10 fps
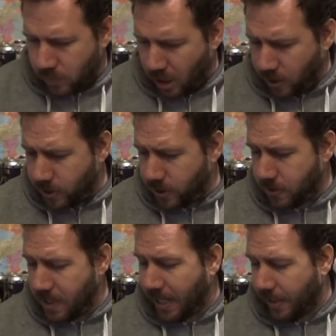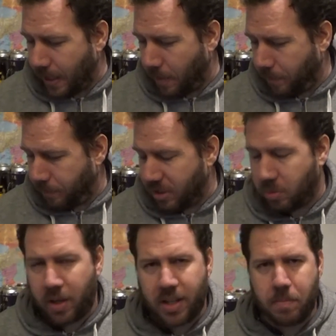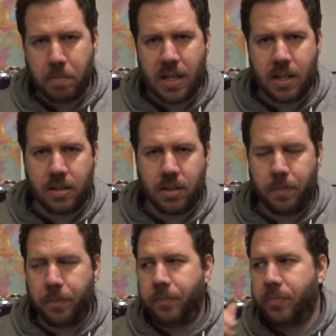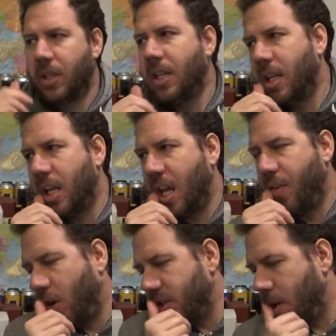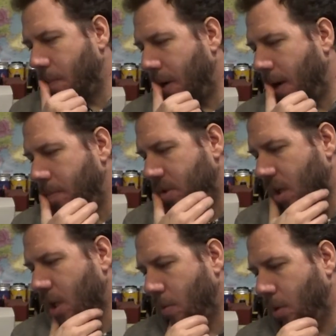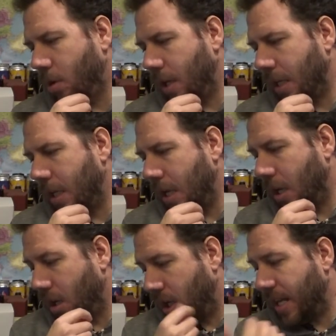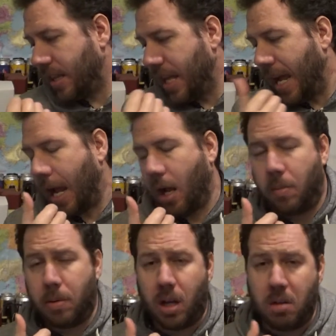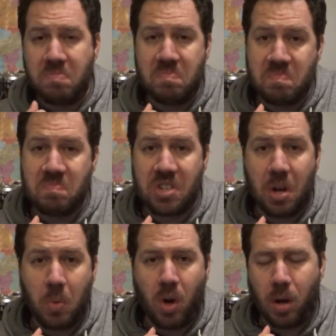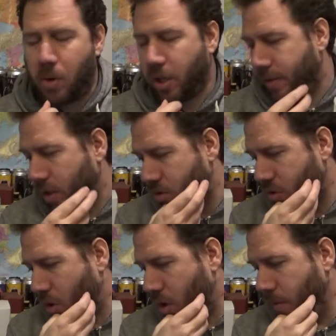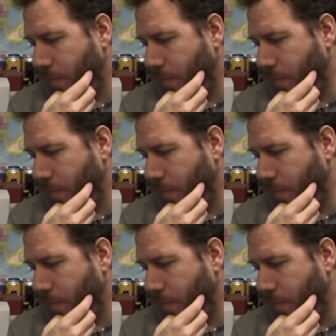I could just neck that. It's one of them beers. If I was in a pub, it's like, come on, neck it. And I had that, I'll be like, do you know what? I might give it a try.